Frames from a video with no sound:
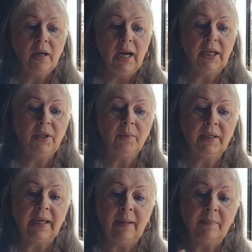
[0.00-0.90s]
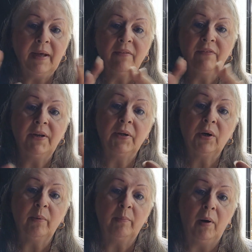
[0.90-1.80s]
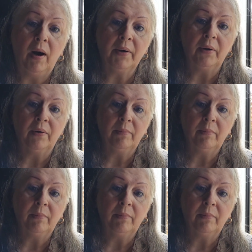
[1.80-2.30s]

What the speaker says: And you would keep that vinegar bottle.